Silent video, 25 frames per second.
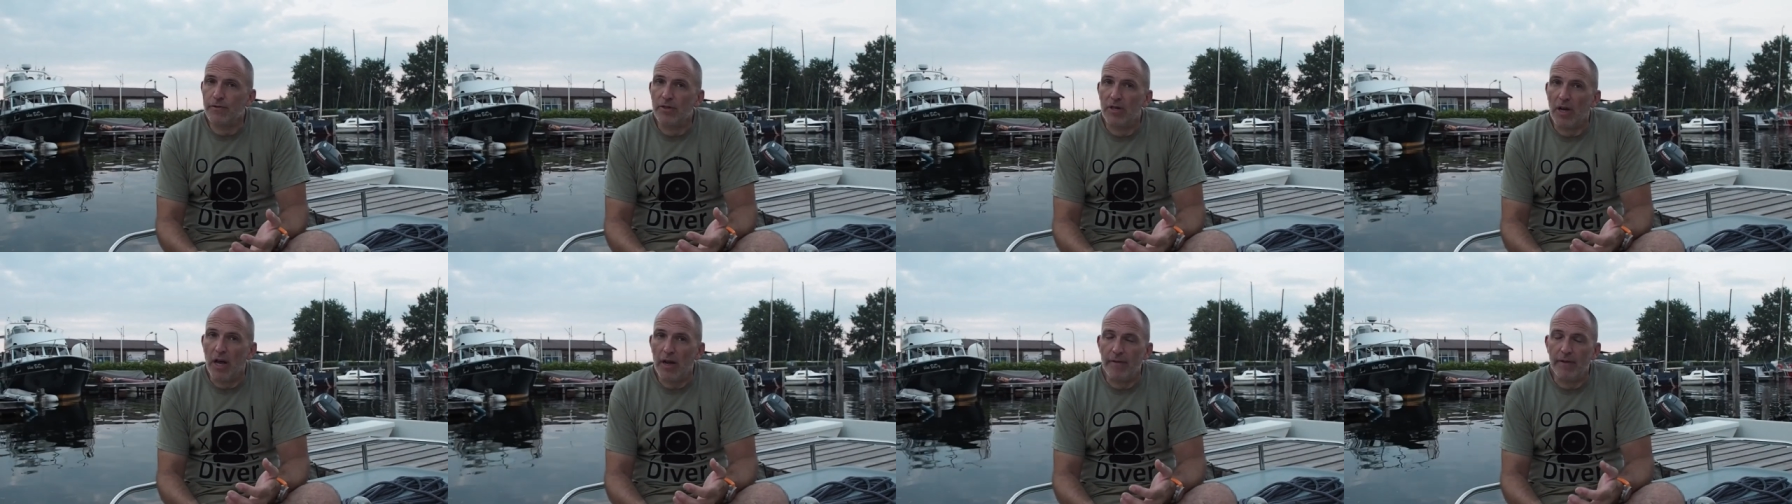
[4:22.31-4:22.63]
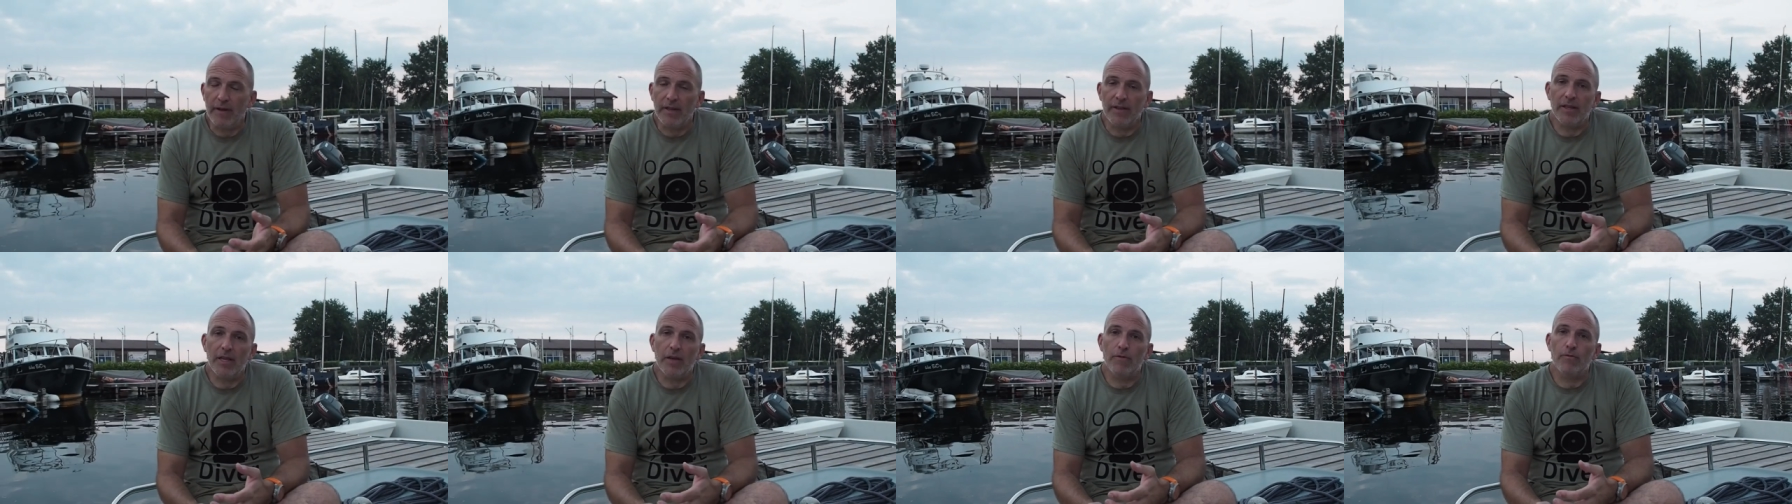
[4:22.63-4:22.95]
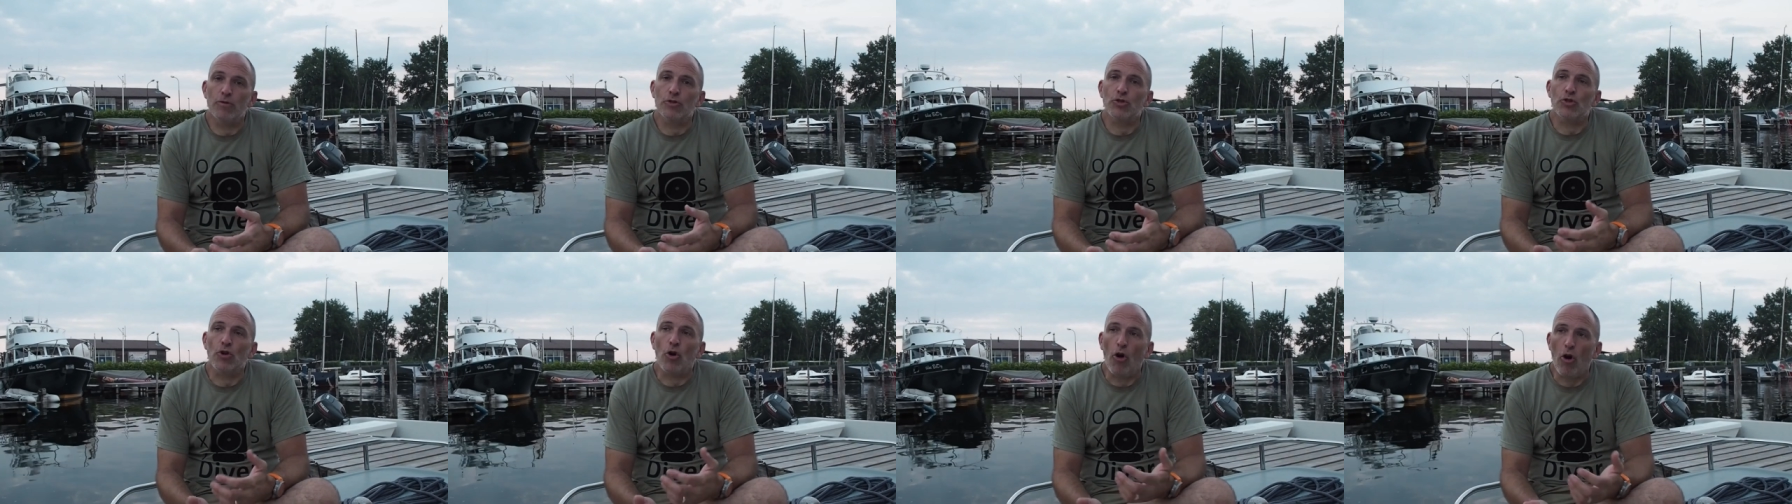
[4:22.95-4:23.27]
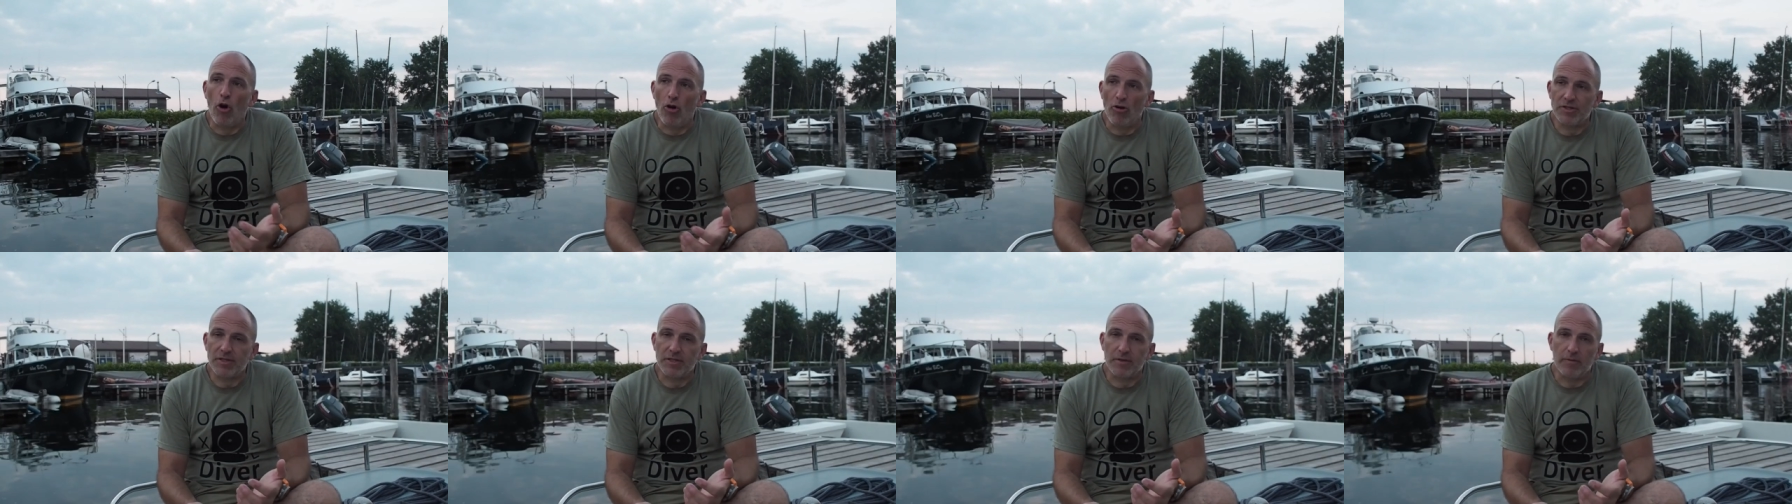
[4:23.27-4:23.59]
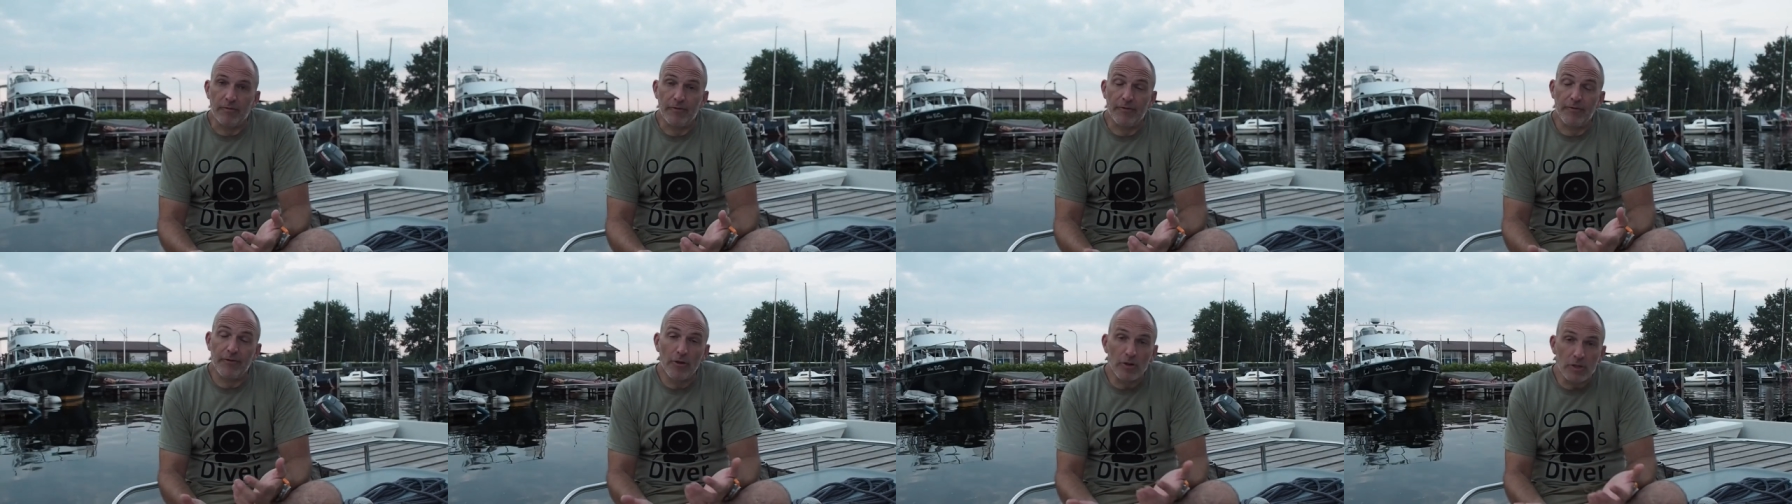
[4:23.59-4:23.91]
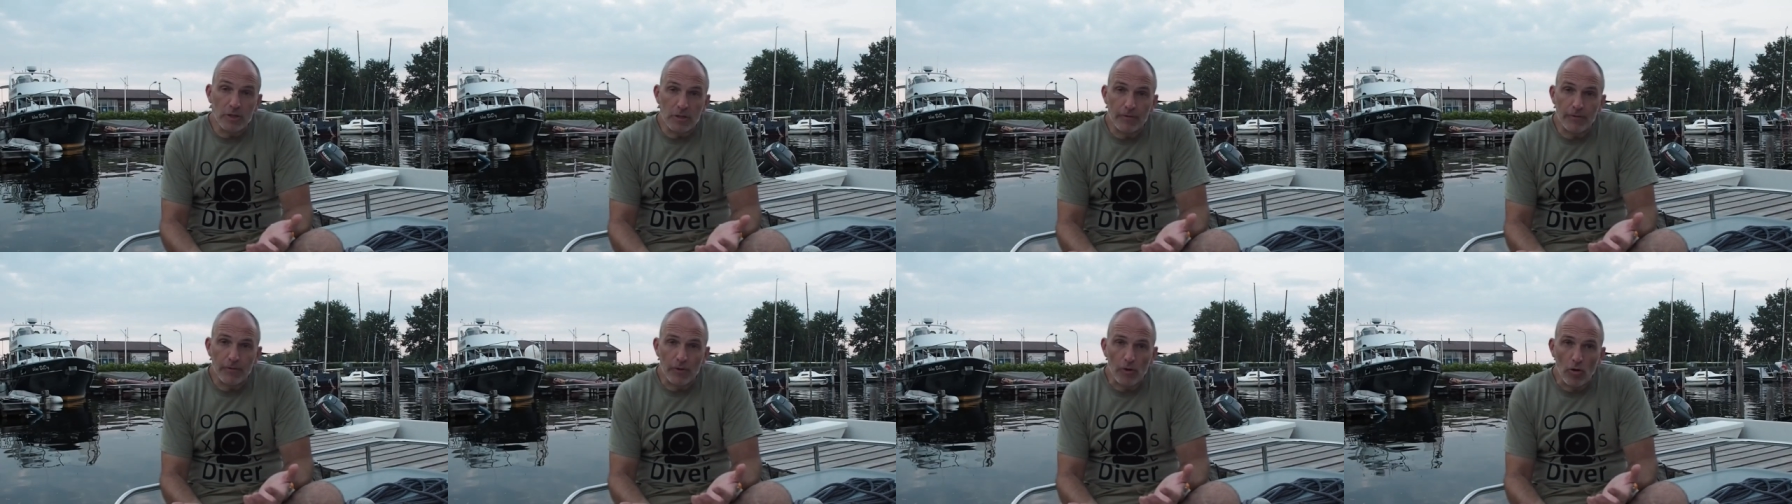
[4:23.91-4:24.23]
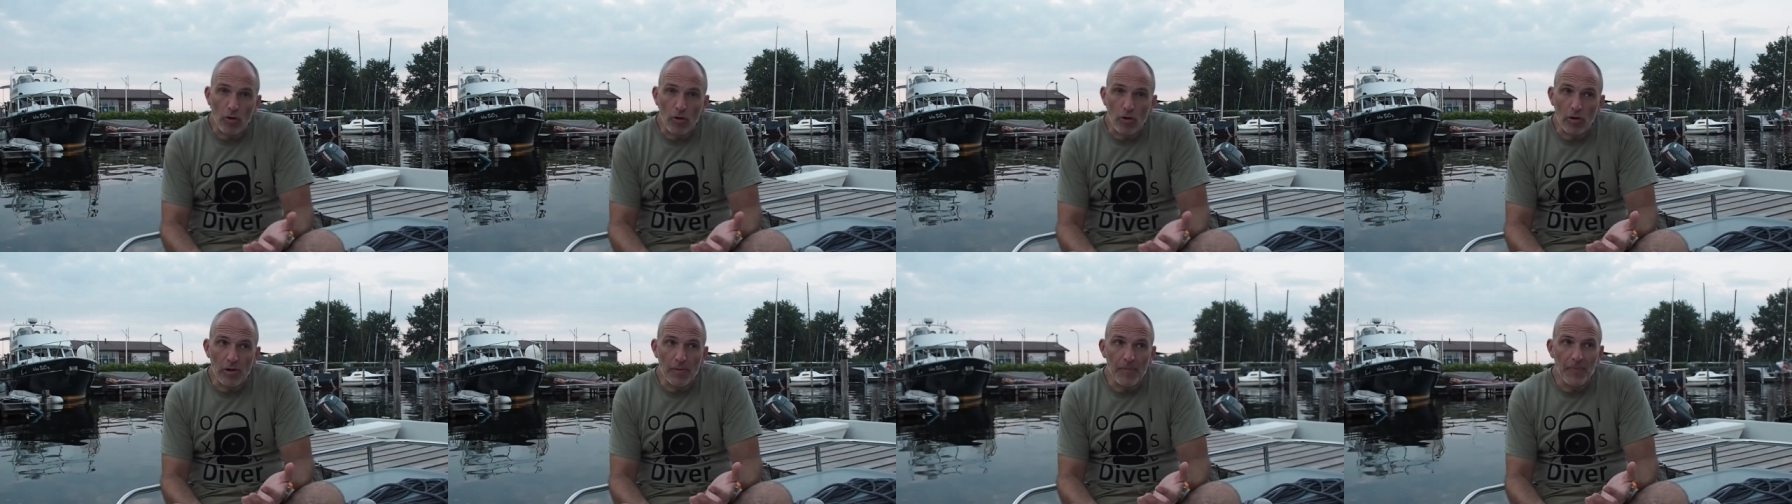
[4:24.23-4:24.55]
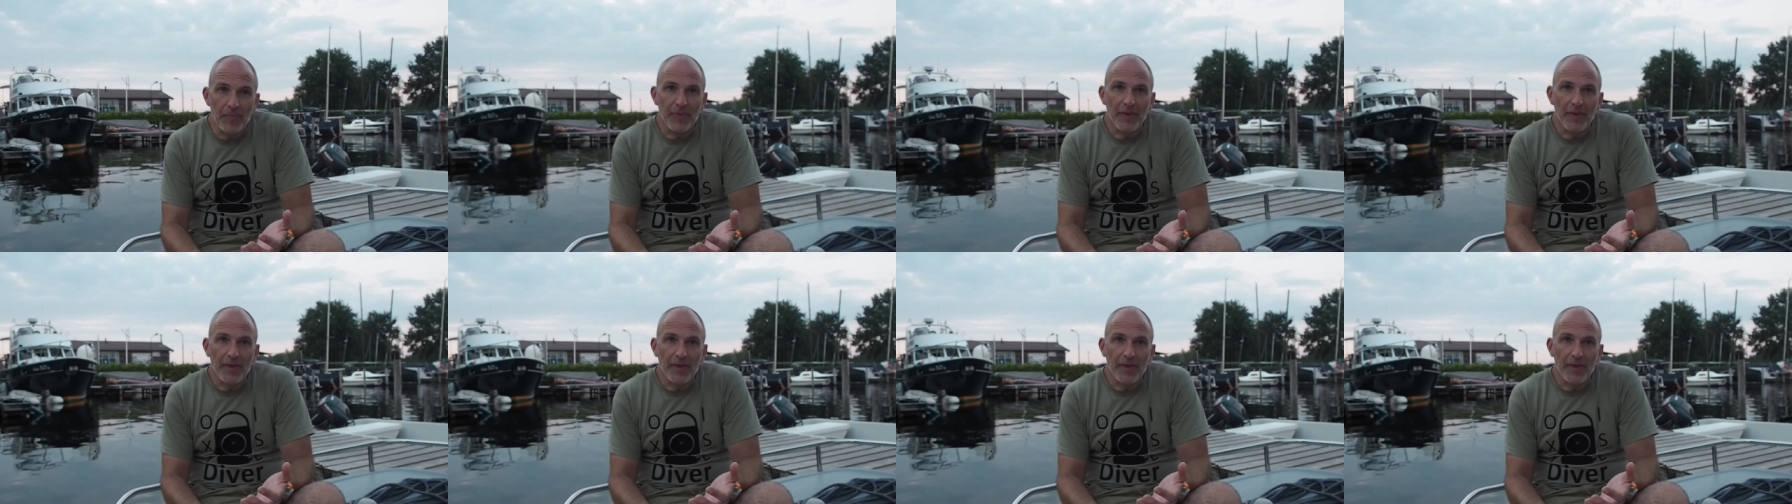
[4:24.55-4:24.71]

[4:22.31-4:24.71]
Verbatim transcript: diving and that was awesome. First of all,